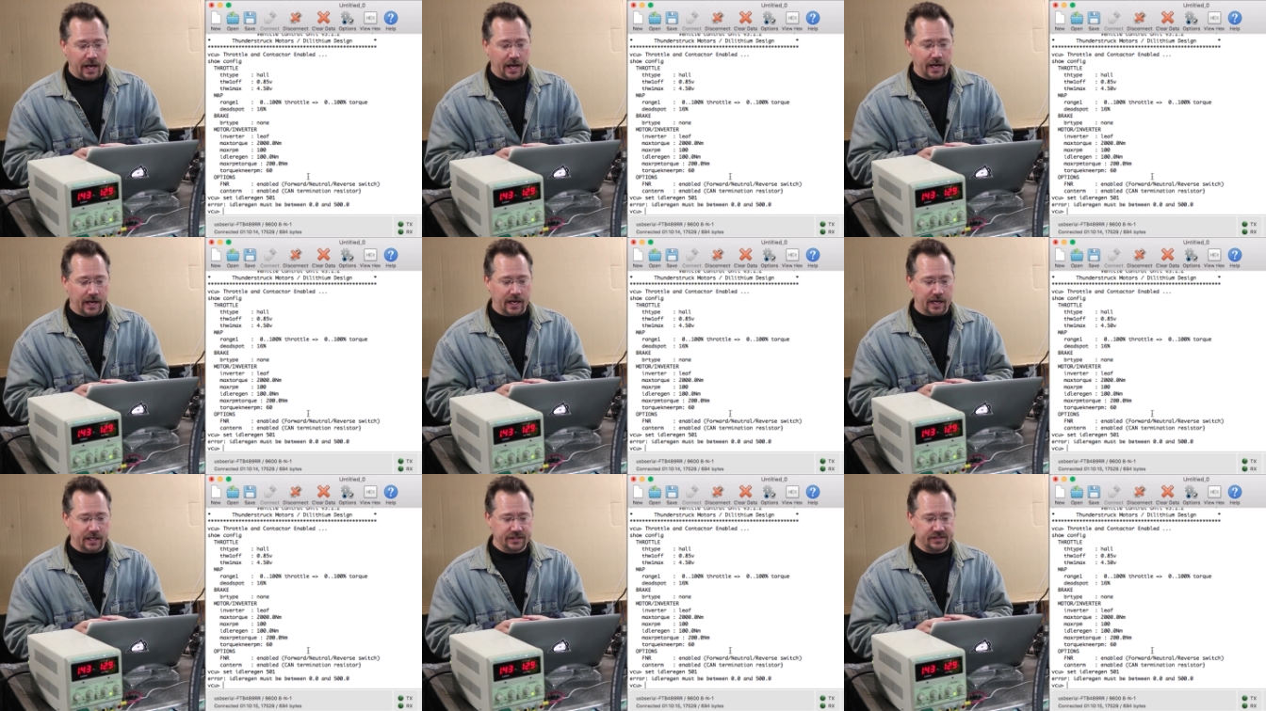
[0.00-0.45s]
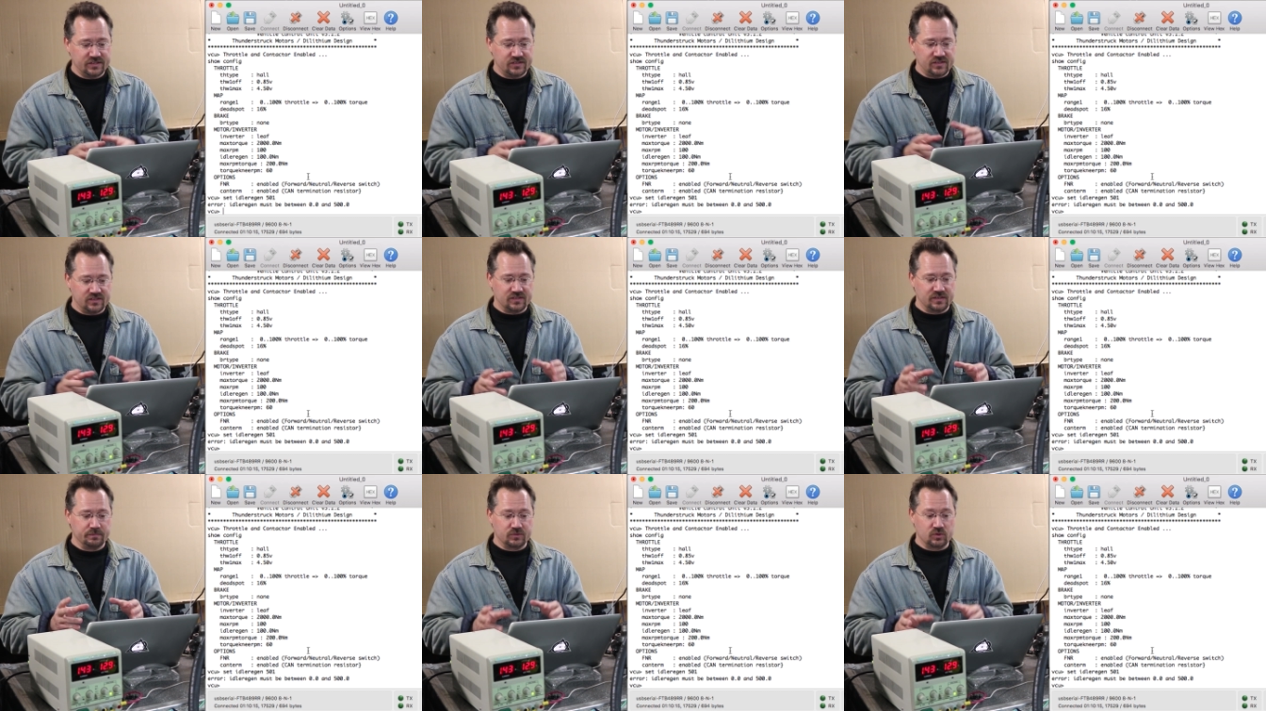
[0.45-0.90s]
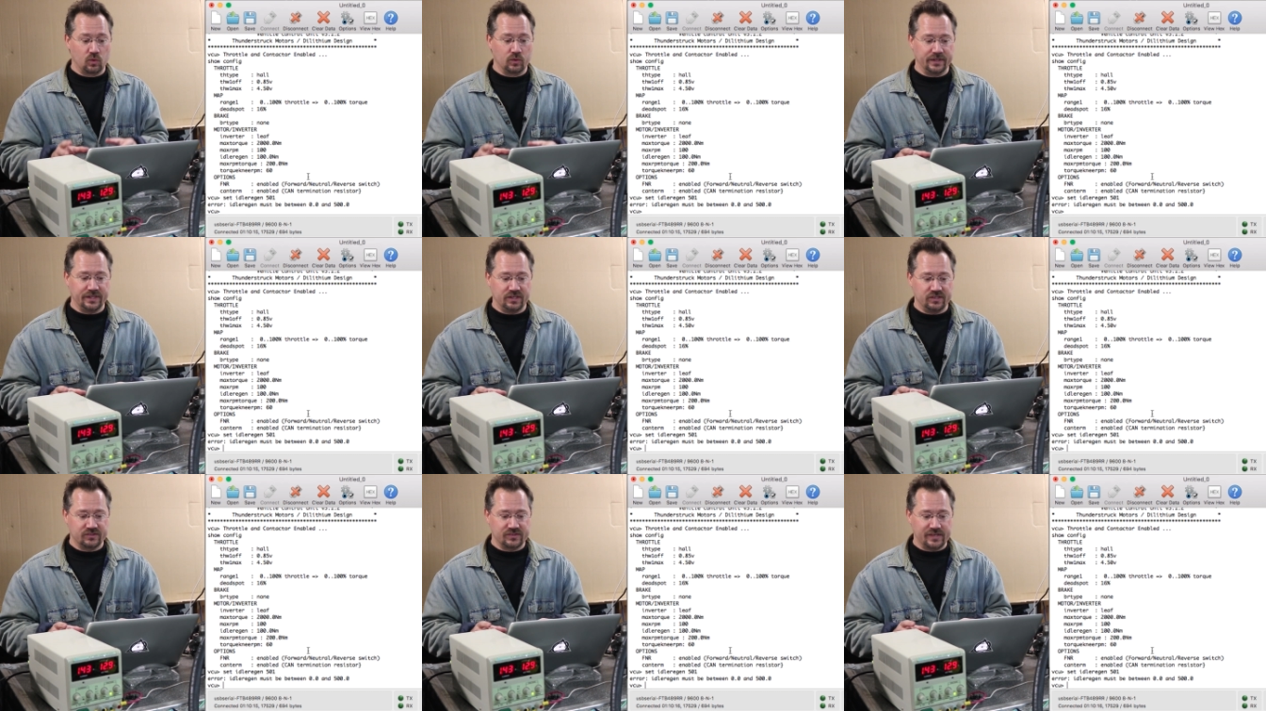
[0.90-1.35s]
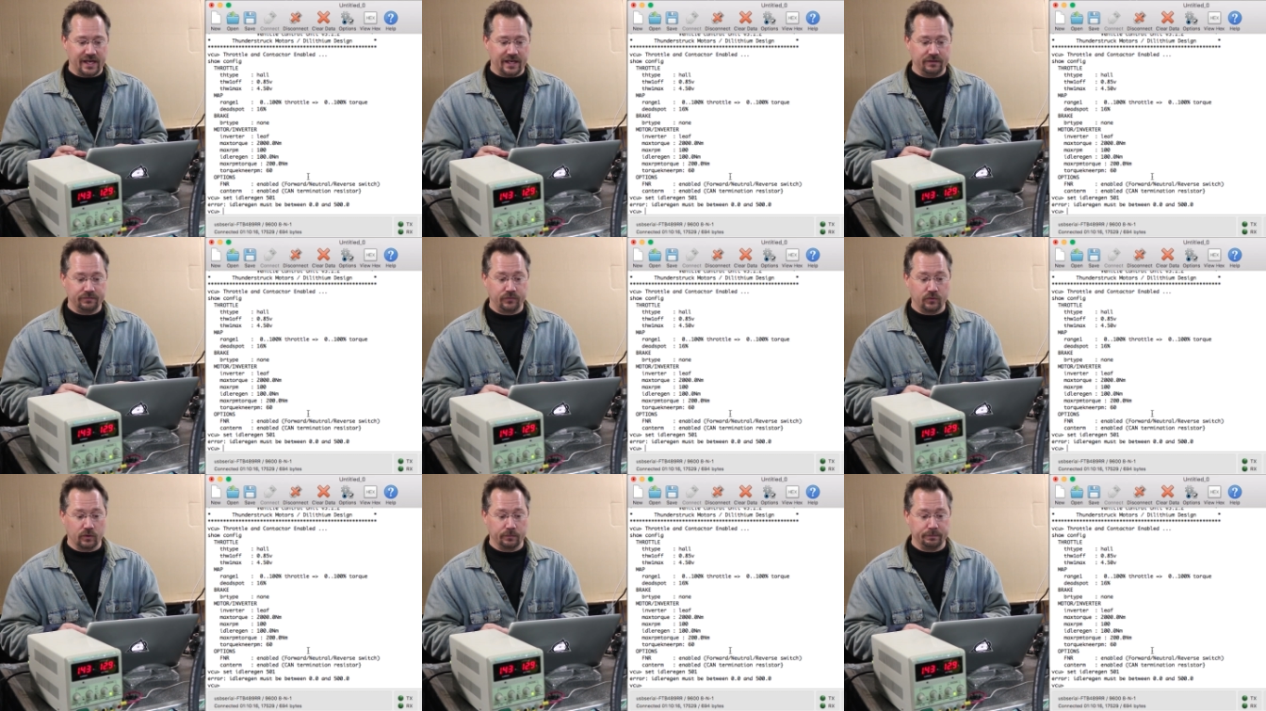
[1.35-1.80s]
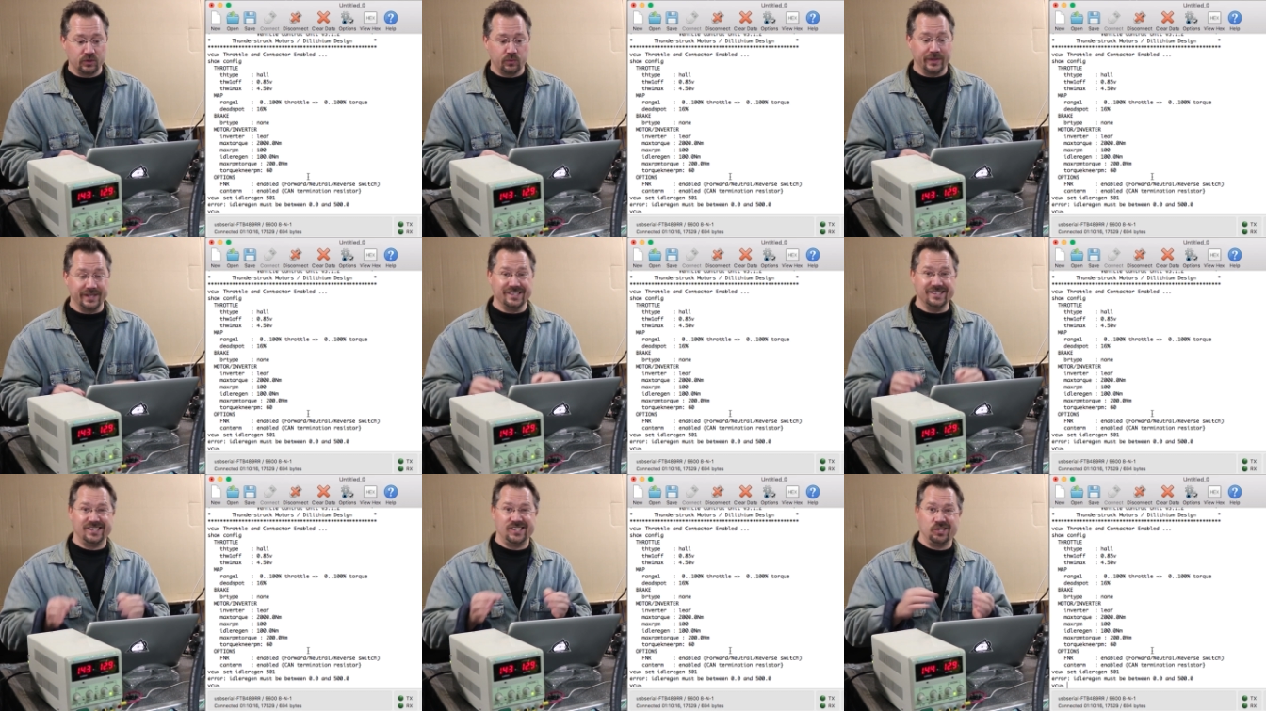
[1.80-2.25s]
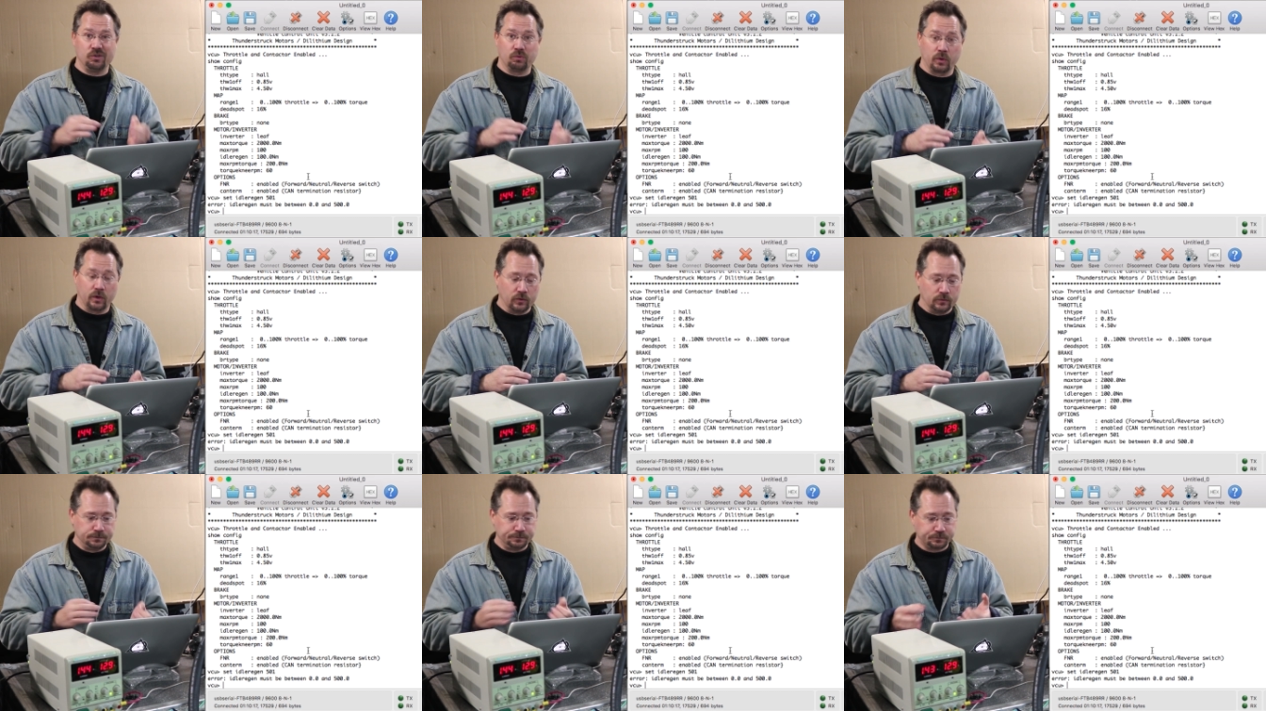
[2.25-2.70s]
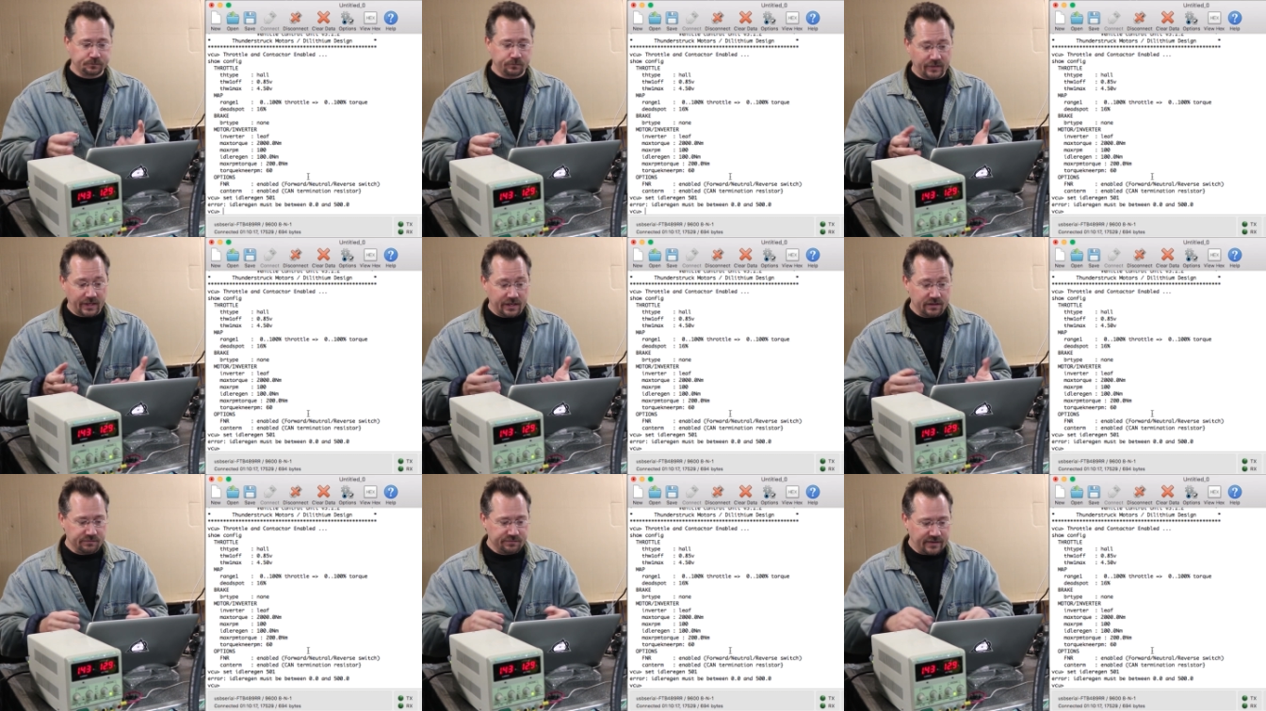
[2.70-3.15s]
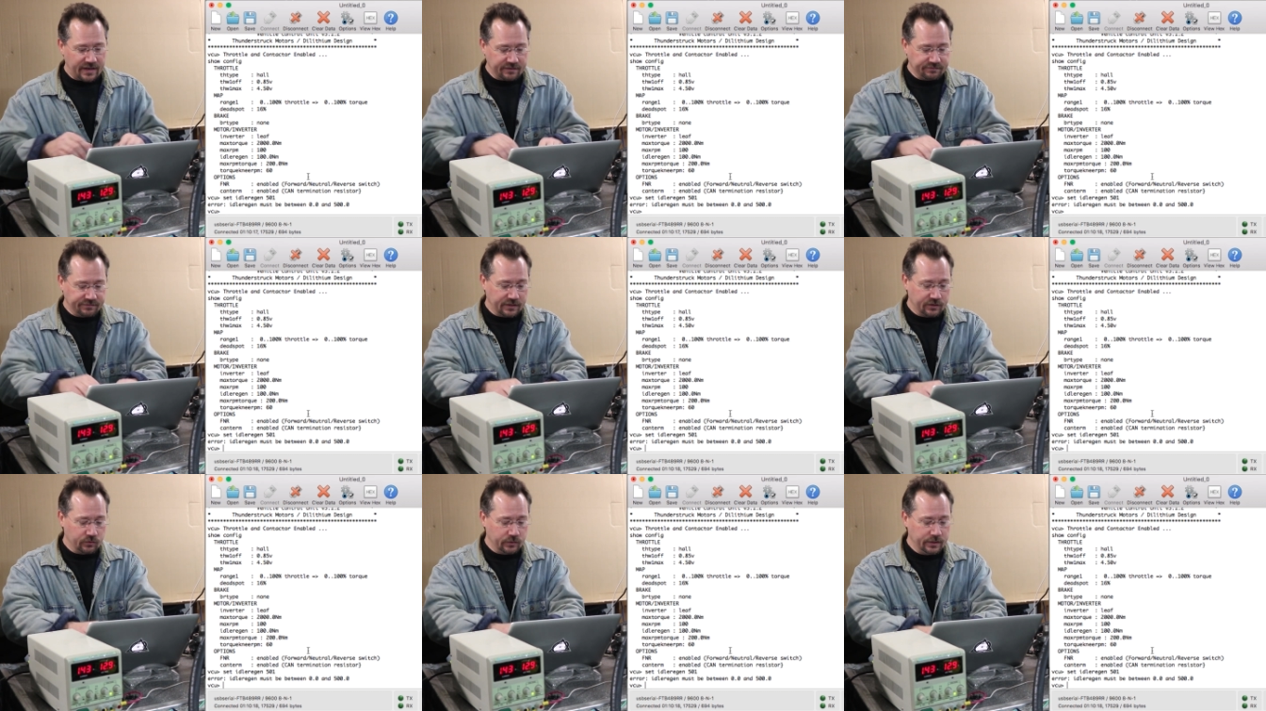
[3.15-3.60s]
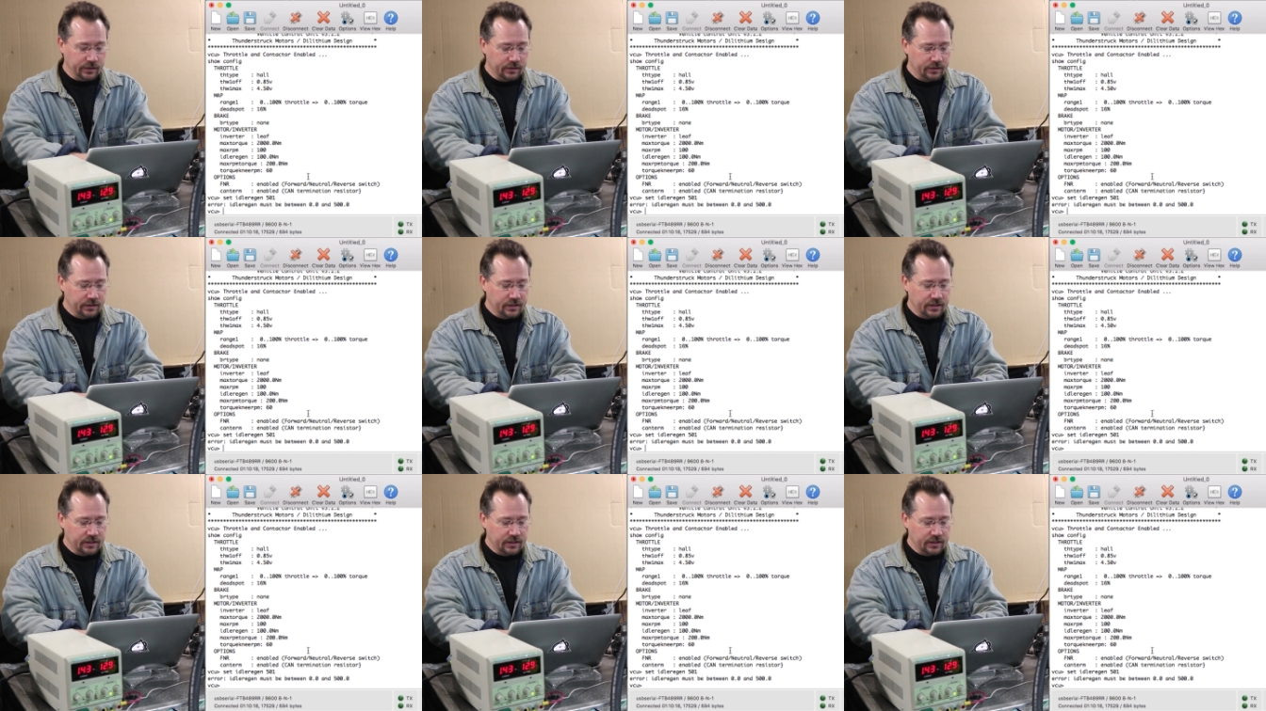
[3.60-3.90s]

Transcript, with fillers: The system's only designed for between 0 and 500.